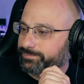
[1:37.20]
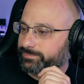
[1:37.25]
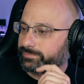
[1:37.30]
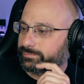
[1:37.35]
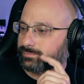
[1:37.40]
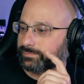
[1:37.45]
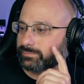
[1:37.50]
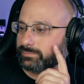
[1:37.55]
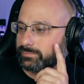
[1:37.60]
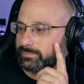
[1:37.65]

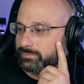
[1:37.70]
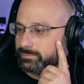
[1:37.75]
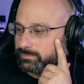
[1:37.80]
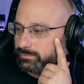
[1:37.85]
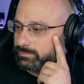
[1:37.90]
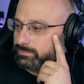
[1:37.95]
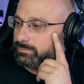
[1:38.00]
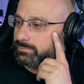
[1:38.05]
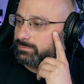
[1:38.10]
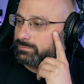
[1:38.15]

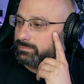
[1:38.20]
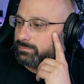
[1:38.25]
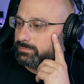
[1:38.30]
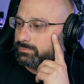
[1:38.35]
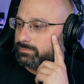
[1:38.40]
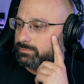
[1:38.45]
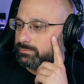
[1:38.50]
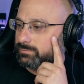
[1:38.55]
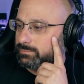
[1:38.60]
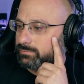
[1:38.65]

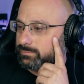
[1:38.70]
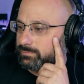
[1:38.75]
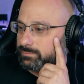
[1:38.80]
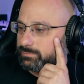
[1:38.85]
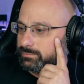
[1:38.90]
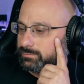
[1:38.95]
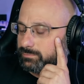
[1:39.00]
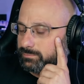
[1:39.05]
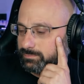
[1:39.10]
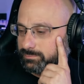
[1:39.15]

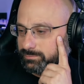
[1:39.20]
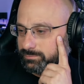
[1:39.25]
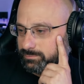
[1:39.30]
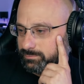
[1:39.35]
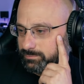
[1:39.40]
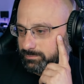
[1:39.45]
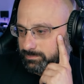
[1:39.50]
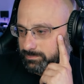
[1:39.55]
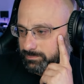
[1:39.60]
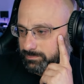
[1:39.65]

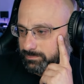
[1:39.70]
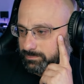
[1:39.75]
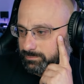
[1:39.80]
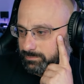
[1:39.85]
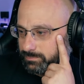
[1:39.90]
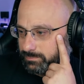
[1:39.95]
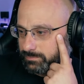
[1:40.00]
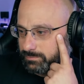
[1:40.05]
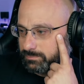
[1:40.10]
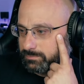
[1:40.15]

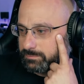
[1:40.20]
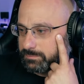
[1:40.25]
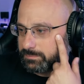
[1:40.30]
(silence)